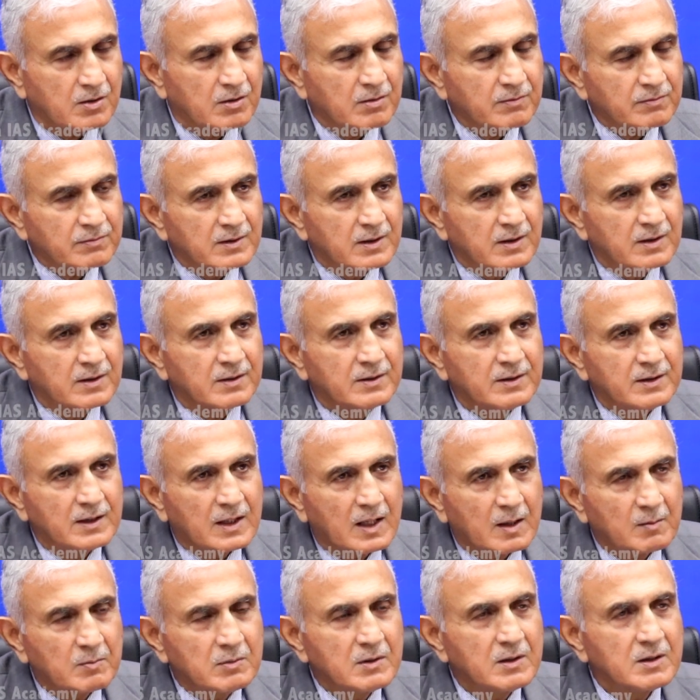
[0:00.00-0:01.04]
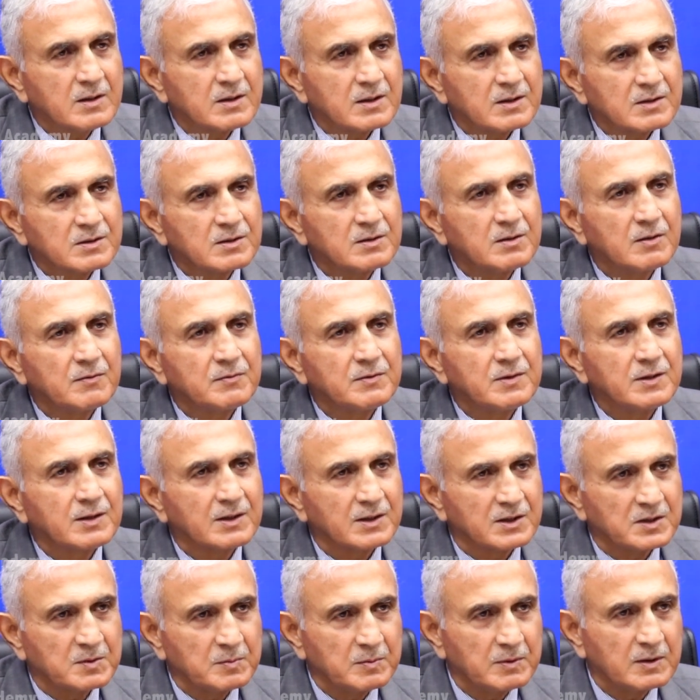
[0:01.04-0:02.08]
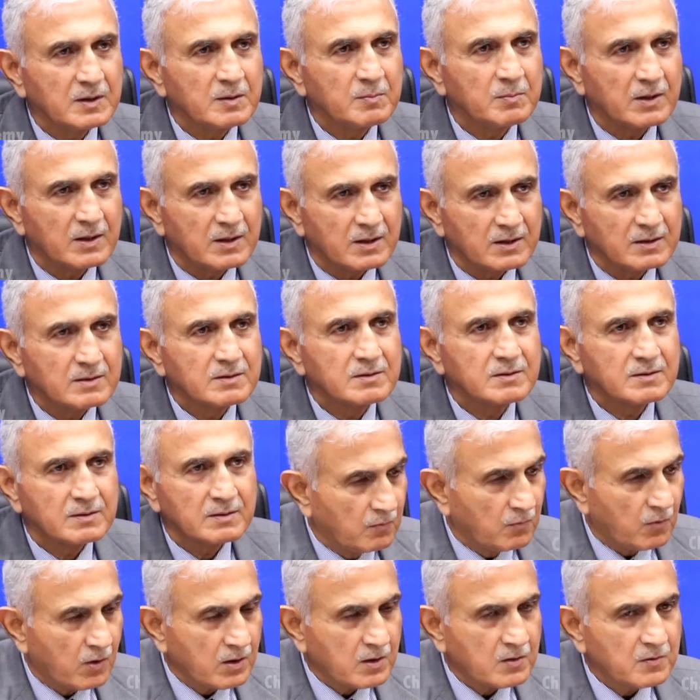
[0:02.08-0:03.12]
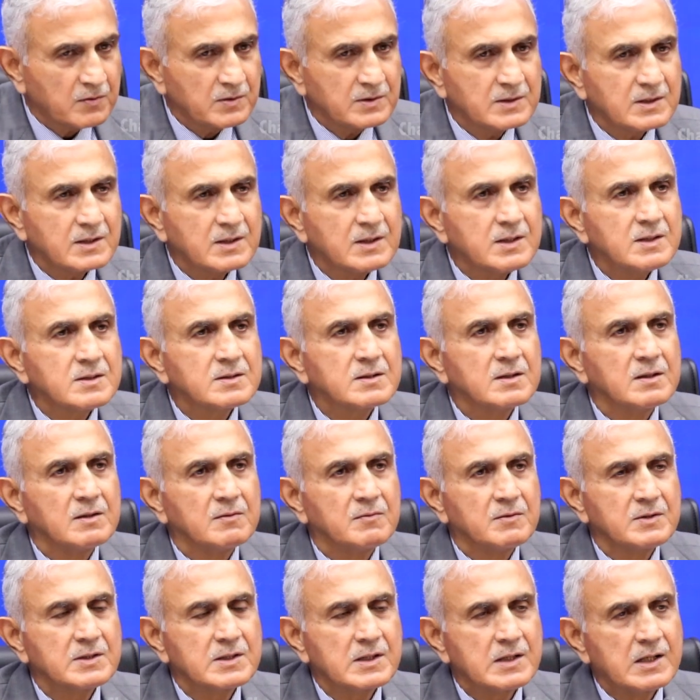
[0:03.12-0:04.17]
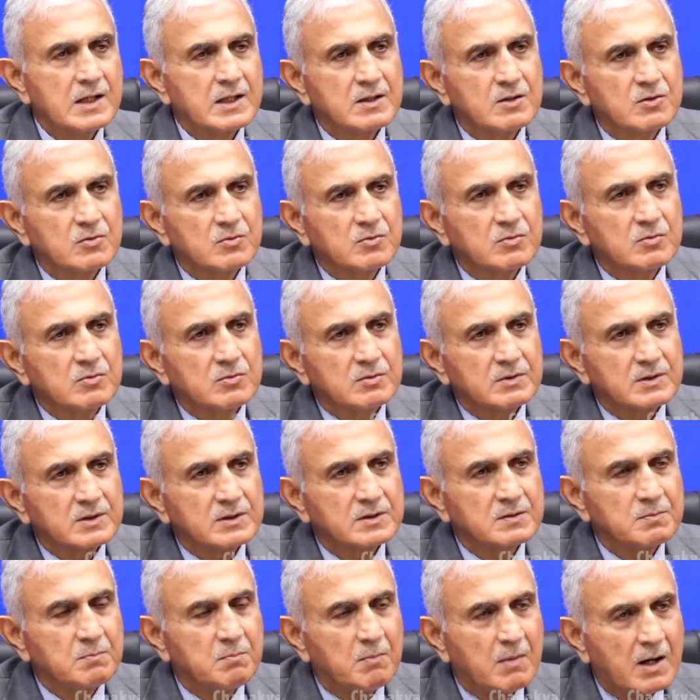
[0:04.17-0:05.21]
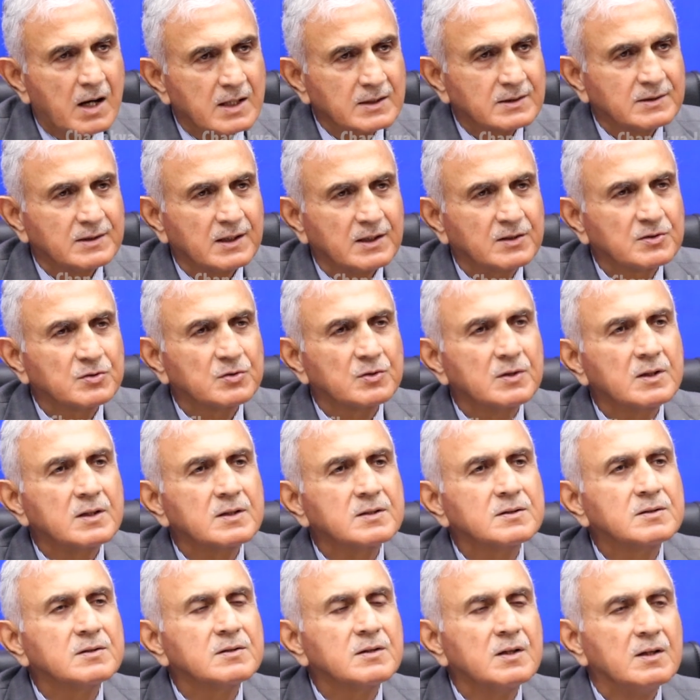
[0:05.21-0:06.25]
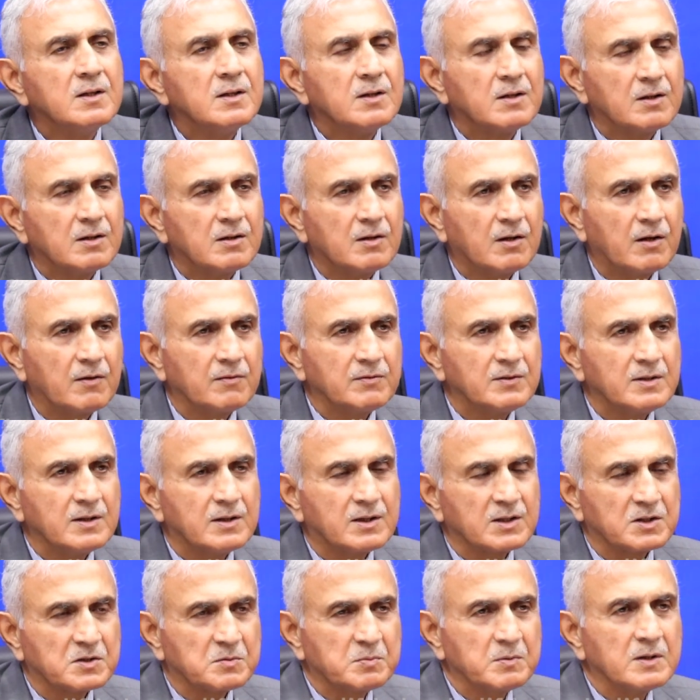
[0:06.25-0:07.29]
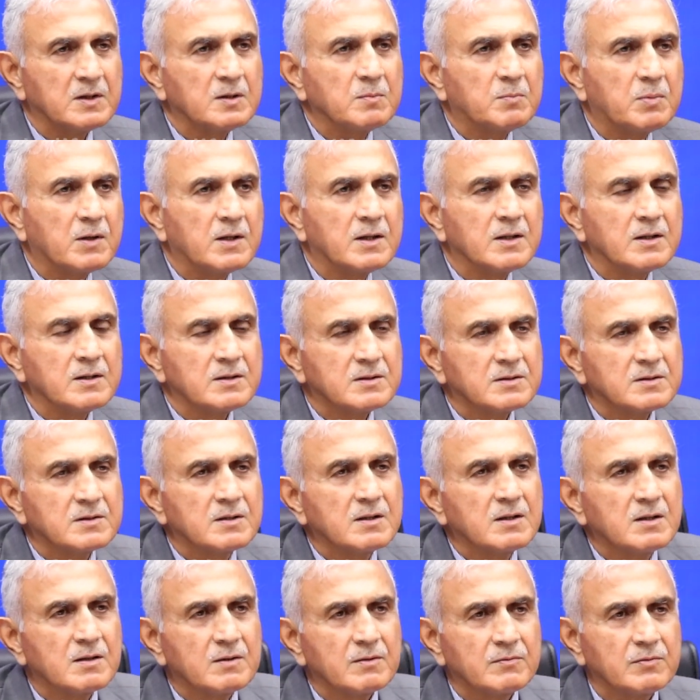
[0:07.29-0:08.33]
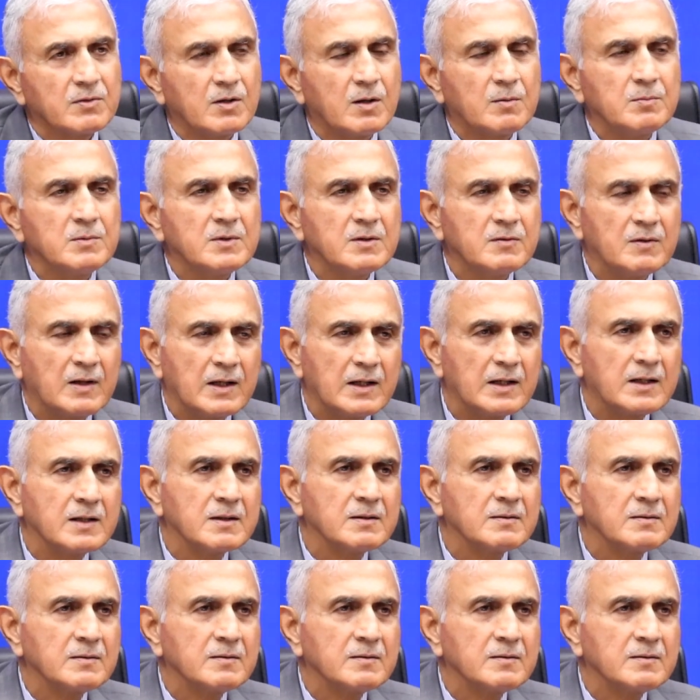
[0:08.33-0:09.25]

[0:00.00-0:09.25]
of rehabilitation of the Kashmiri Pandits. What was the reason which led to this mass exodus of the Kashmiri Pandits from the valley?